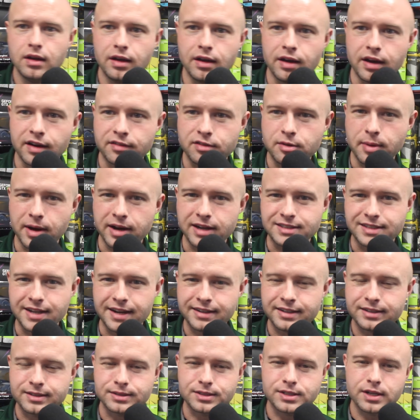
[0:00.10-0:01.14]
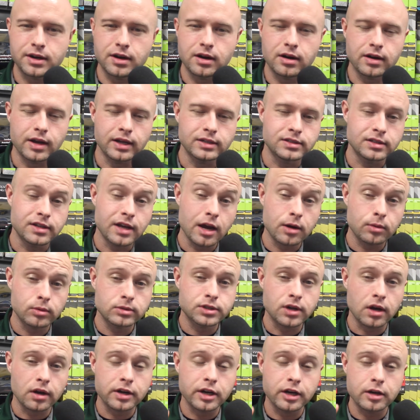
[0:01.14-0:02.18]
Hey everybody, Technicals here, and today
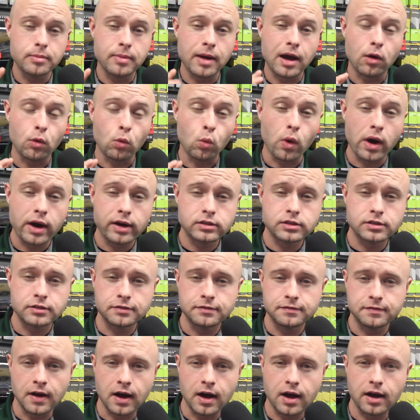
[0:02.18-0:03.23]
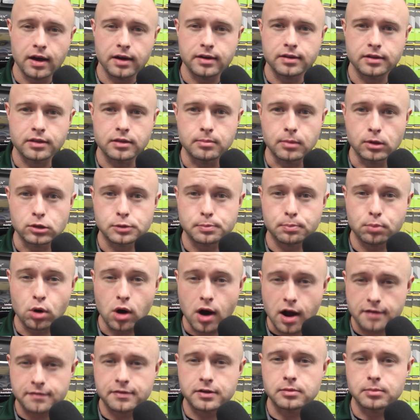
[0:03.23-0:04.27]
we're talking about where to find the most
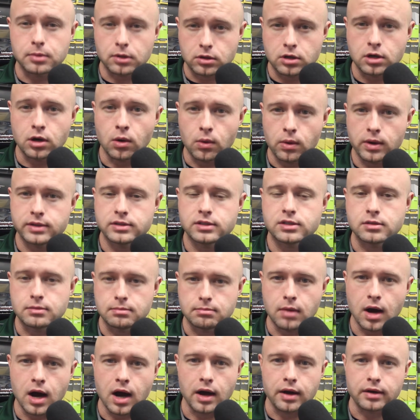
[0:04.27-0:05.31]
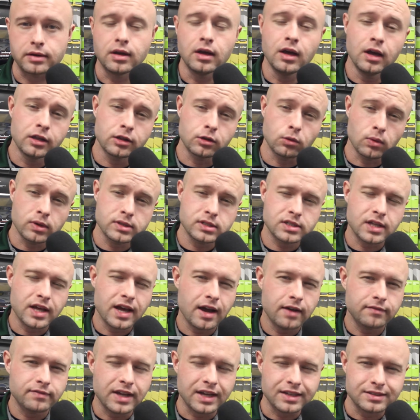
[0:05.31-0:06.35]
profitable coins to mine, the ones
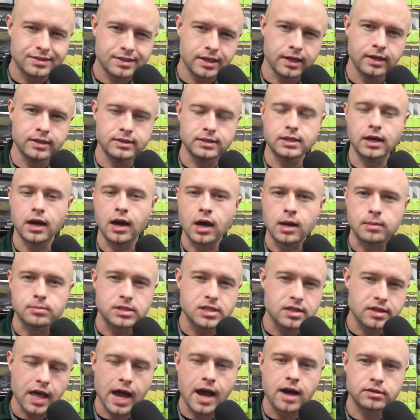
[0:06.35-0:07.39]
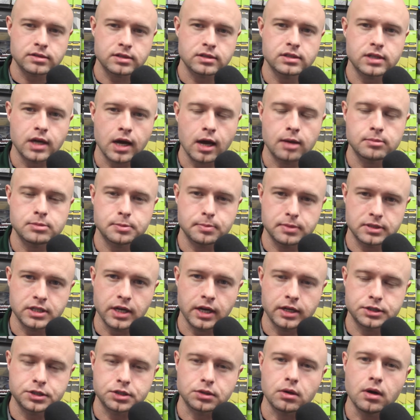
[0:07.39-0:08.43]
that have that 10 times, 1,000 times
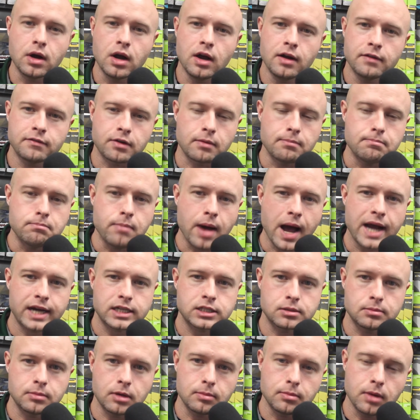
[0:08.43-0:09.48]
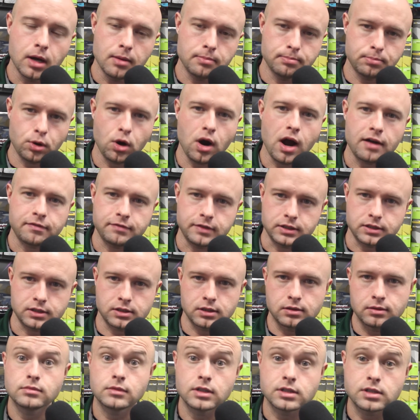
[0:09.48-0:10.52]
potential for maximum
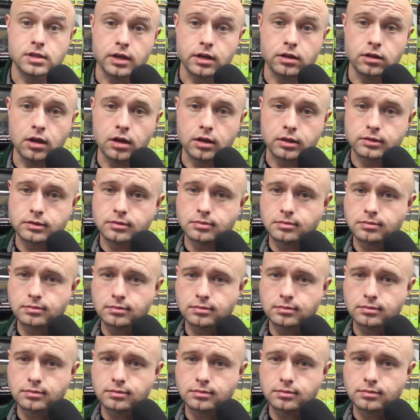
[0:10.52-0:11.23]
profits. Let's take a look.